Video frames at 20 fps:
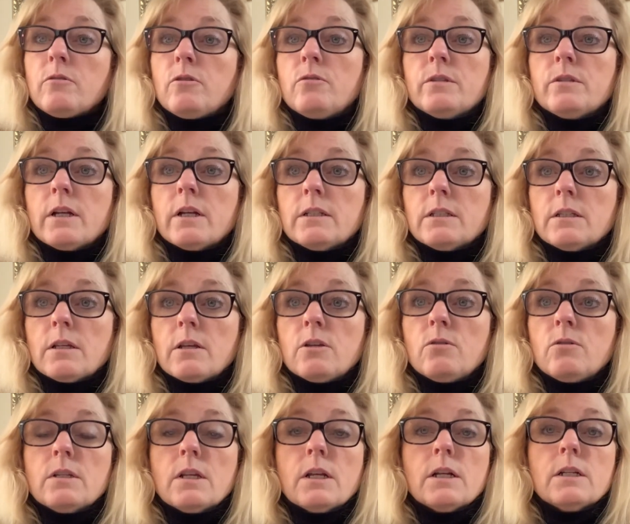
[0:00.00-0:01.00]
Use it as a,
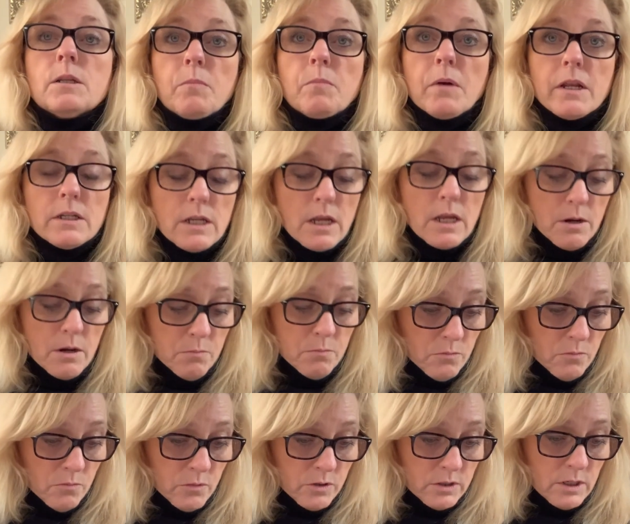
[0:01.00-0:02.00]
use it as a bedtime
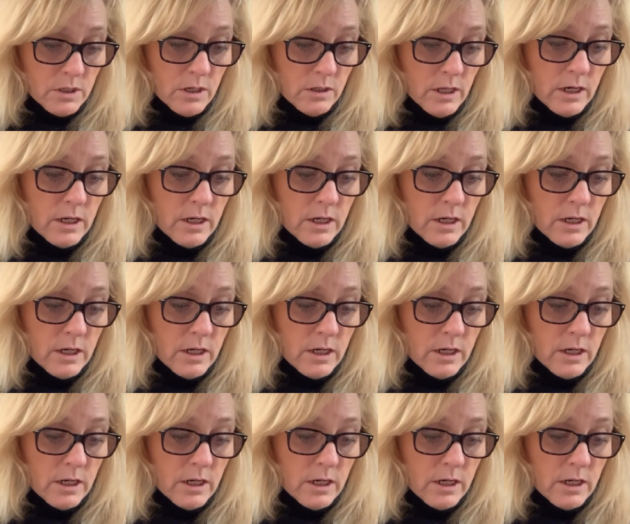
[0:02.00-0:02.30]
routine.